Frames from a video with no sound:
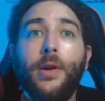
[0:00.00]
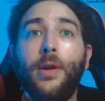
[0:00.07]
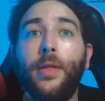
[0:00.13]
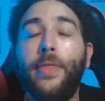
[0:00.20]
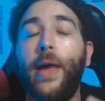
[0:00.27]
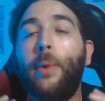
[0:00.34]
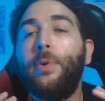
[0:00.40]

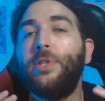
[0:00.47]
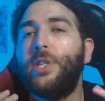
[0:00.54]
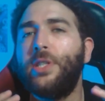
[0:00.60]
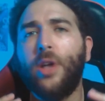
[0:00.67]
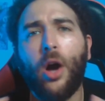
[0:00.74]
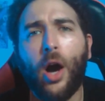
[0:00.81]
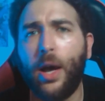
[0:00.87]
that were
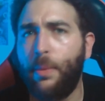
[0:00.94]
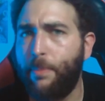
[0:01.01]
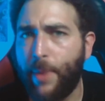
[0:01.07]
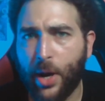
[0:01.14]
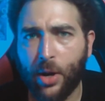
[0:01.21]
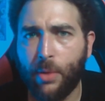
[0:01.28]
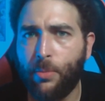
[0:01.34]
just
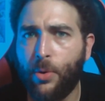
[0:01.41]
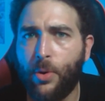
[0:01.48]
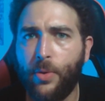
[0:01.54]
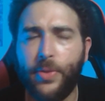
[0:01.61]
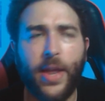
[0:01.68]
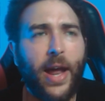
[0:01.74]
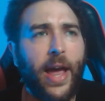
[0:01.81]
unbearable
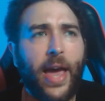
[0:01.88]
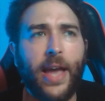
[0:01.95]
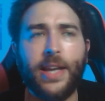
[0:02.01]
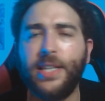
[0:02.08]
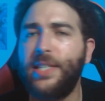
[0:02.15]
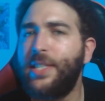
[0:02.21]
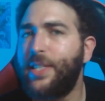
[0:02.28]
that I had
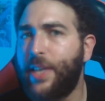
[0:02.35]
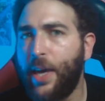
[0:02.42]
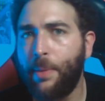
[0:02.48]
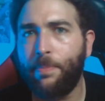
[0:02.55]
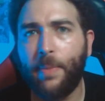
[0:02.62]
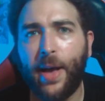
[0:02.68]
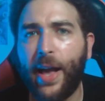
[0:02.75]
to
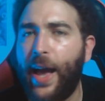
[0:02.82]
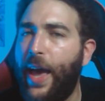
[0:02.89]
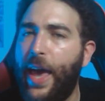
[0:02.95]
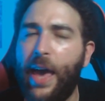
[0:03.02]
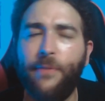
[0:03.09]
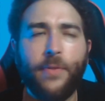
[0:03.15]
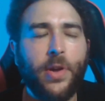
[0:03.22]
skip. I got
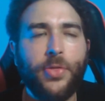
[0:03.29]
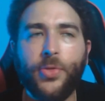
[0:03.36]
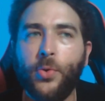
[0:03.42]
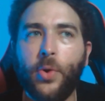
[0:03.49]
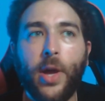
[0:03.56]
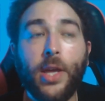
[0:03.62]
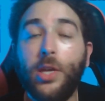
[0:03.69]
halfway
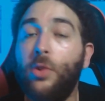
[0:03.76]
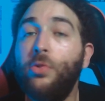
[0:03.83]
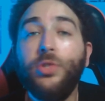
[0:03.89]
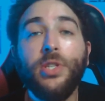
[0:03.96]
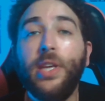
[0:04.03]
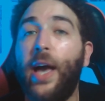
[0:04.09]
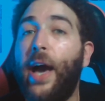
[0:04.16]
through it, and
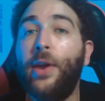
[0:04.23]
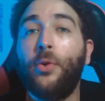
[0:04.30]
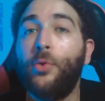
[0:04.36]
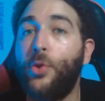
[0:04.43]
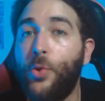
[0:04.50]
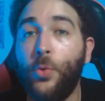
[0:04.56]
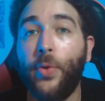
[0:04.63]
usually I
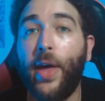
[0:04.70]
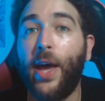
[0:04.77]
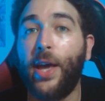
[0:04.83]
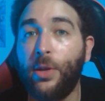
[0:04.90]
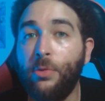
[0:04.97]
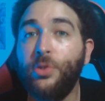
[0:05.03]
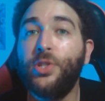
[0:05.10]
don't do
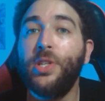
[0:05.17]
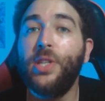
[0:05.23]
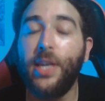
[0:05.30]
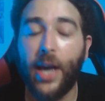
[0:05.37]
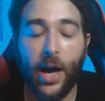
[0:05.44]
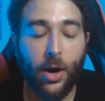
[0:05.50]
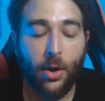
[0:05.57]
that.
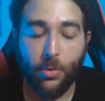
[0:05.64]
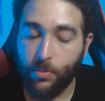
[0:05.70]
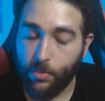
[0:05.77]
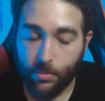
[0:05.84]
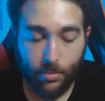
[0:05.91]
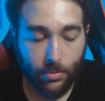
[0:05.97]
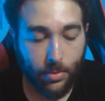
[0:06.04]
Usually I'll
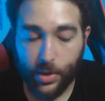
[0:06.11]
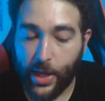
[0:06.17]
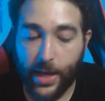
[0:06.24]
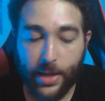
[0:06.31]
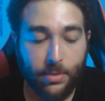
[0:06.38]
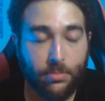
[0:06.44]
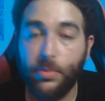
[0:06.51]

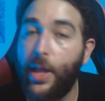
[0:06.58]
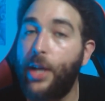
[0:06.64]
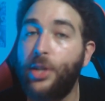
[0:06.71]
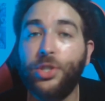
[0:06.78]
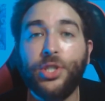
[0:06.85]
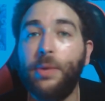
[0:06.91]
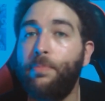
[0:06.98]
let
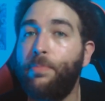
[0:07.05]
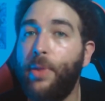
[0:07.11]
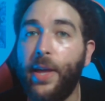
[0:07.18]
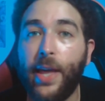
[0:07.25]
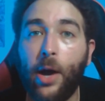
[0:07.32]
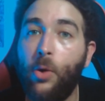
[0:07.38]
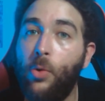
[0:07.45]
shit
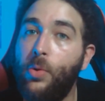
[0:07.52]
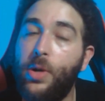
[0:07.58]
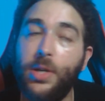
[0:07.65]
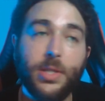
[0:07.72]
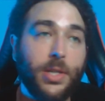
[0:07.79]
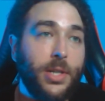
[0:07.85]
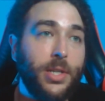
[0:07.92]
play out
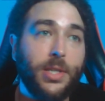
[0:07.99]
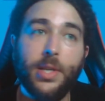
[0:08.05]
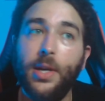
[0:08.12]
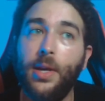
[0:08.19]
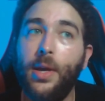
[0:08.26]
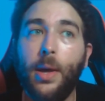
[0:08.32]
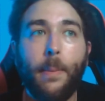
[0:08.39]
because there's
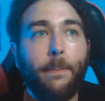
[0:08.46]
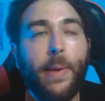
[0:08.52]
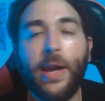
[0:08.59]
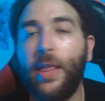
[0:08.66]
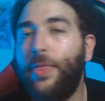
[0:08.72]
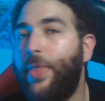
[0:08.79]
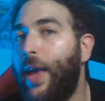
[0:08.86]

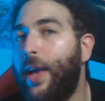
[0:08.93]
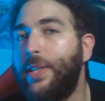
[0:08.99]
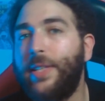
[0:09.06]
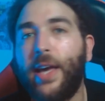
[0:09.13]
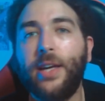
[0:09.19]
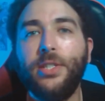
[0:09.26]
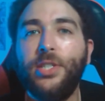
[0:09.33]
many things
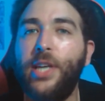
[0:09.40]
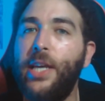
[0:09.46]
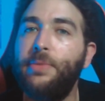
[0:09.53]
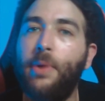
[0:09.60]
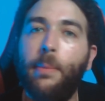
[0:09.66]
that can change my